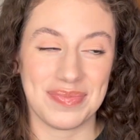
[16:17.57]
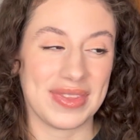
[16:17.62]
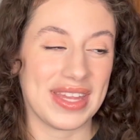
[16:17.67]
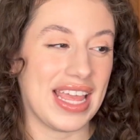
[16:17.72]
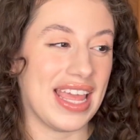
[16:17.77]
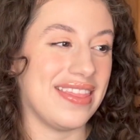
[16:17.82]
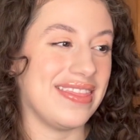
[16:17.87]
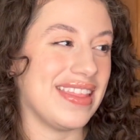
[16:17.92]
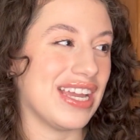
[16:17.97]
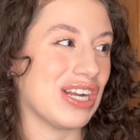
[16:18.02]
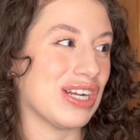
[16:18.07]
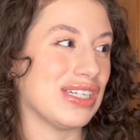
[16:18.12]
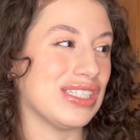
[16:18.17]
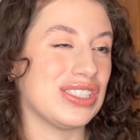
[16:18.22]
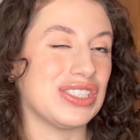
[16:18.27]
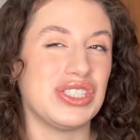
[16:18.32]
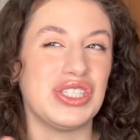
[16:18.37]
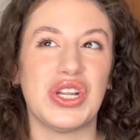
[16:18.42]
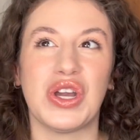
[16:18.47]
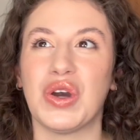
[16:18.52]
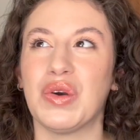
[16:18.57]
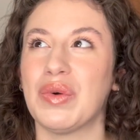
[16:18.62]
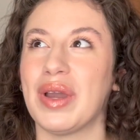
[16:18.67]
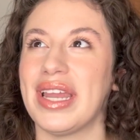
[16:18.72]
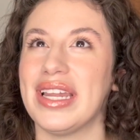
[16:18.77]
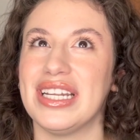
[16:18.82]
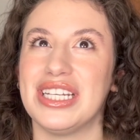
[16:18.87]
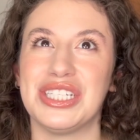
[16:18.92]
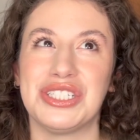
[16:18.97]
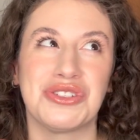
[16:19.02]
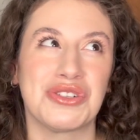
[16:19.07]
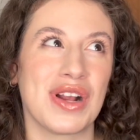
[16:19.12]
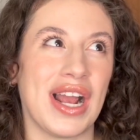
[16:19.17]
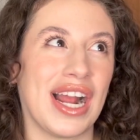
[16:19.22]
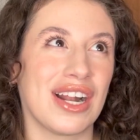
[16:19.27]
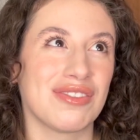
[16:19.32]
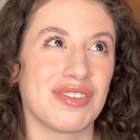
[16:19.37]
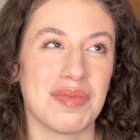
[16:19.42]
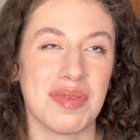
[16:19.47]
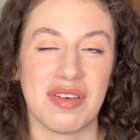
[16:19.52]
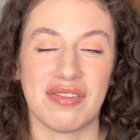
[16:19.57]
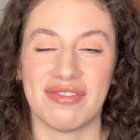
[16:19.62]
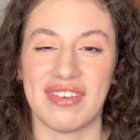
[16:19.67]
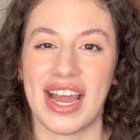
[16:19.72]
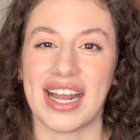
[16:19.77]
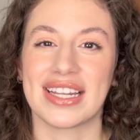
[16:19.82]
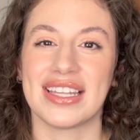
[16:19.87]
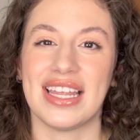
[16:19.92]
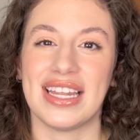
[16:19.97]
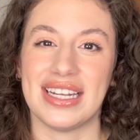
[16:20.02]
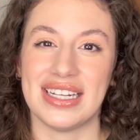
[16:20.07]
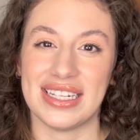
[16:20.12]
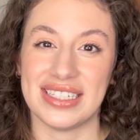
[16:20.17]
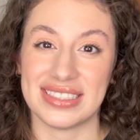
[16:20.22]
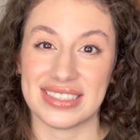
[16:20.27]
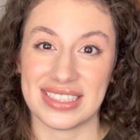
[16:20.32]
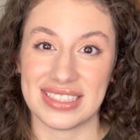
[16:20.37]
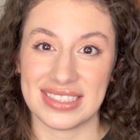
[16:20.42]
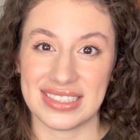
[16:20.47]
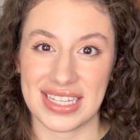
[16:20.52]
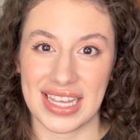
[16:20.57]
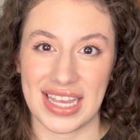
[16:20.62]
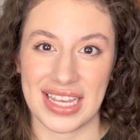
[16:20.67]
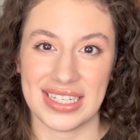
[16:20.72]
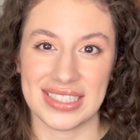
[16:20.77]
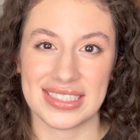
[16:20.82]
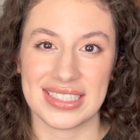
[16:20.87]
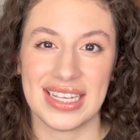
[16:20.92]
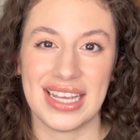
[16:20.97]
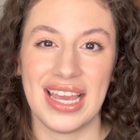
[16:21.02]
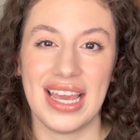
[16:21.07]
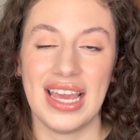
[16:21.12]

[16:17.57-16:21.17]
and there is no way to detract from the fact that it is a zit,